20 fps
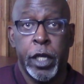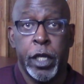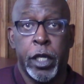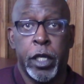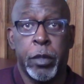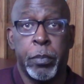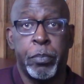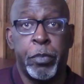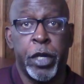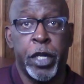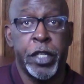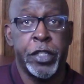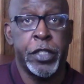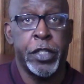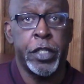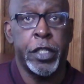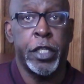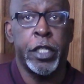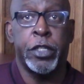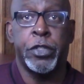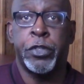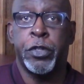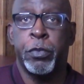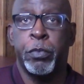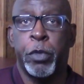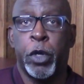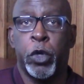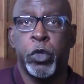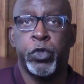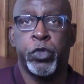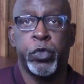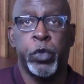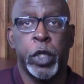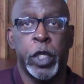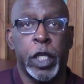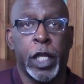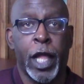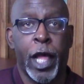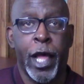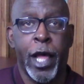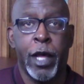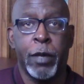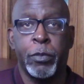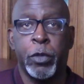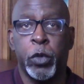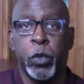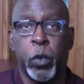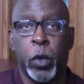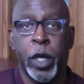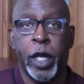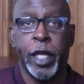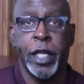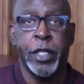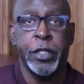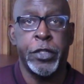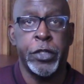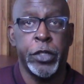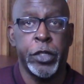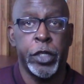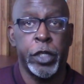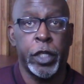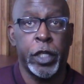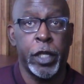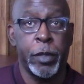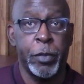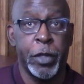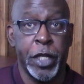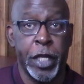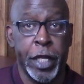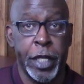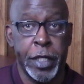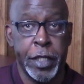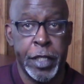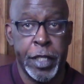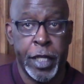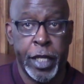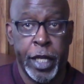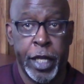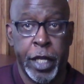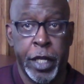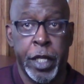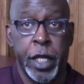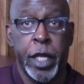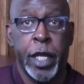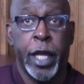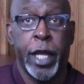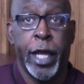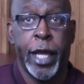a budget is the most reliable way to eliminate debt